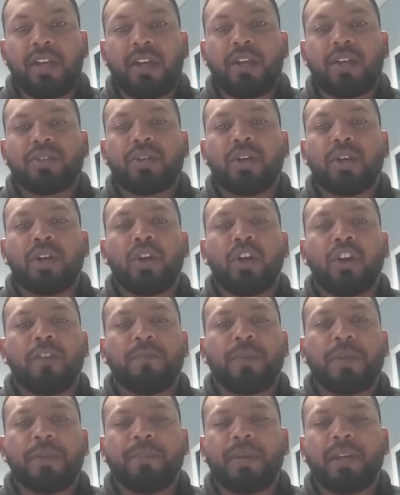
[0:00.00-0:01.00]
So a lot of
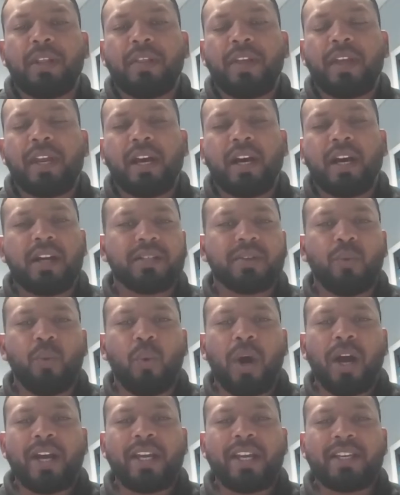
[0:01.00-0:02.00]
people then ask,
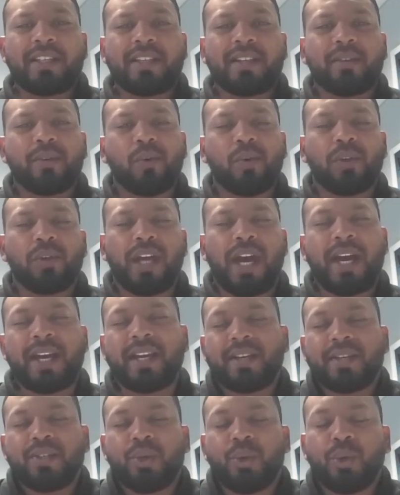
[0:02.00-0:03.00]
why is it called
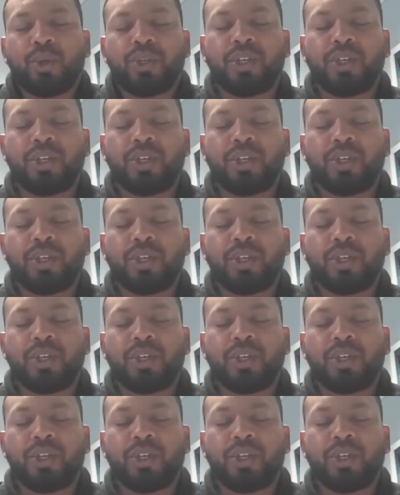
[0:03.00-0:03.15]
ISO?